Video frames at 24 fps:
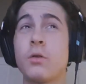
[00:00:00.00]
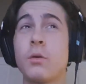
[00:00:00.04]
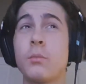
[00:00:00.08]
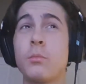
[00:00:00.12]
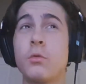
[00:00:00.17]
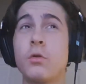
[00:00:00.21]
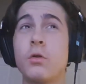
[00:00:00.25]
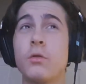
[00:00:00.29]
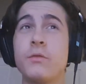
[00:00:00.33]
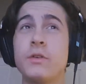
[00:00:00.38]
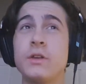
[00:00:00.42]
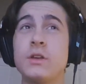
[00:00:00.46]
want
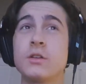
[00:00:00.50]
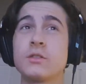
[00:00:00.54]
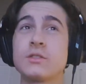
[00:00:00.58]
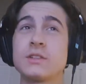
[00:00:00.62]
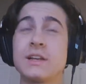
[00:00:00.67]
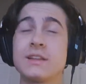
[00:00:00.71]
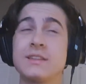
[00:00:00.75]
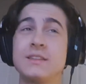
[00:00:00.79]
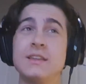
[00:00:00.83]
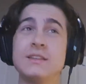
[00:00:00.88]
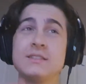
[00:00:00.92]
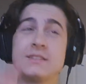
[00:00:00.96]
more videos
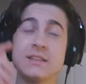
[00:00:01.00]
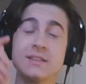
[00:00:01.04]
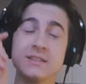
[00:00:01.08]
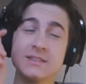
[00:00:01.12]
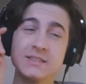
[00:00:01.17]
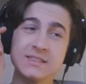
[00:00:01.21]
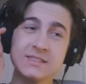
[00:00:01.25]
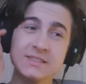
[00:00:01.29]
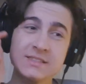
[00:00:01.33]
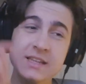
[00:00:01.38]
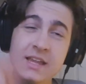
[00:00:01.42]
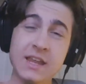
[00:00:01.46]
like this and
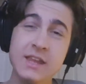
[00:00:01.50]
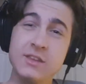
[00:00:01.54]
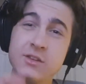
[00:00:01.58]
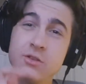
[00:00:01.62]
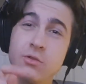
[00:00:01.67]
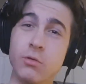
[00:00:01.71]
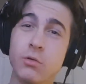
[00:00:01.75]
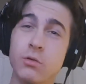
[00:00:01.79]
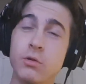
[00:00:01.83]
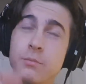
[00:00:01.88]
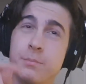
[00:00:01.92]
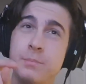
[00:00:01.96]
state
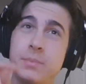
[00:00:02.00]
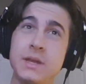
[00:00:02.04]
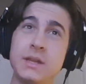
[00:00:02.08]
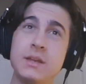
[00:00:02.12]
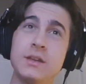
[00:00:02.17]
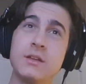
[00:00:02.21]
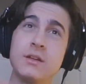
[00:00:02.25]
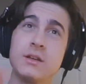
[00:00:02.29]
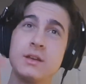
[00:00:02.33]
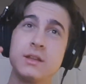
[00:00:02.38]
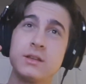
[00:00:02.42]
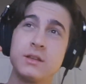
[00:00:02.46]
your
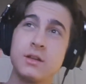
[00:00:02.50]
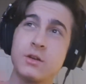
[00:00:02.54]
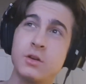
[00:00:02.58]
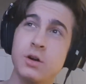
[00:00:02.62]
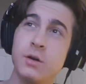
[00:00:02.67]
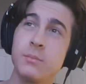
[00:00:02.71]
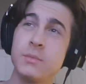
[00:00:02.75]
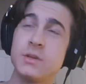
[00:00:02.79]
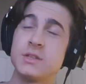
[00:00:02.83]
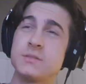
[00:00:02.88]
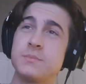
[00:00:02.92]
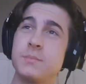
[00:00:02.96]
opinion in the
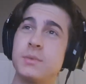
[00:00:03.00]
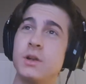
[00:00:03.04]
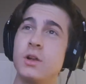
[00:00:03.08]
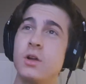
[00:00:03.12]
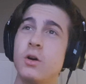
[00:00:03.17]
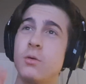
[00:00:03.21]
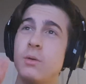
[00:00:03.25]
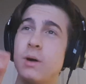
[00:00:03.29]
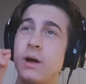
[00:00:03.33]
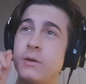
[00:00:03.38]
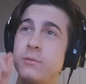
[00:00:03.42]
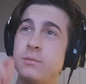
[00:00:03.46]
comments
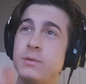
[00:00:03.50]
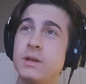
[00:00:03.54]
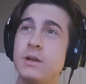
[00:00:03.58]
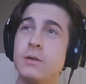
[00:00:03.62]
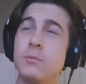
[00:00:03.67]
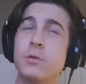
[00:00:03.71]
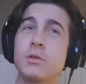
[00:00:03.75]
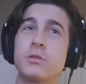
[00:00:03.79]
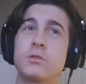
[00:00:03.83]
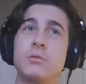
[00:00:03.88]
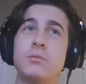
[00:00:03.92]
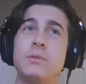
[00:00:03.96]
below. I really
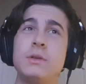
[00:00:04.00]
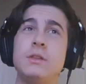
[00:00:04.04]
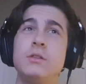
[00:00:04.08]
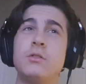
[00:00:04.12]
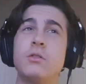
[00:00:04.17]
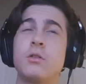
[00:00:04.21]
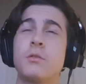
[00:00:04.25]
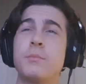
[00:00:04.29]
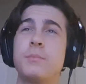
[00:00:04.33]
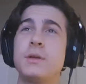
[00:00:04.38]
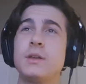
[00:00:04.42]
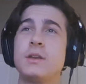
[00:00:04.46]
want to read
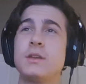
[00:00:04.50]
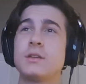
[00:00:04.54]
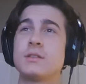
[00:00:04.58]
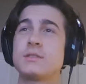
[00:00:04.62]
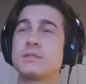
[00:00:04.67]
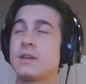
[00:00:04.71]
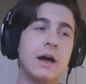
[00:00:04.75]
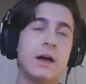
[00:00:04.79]
your opinions.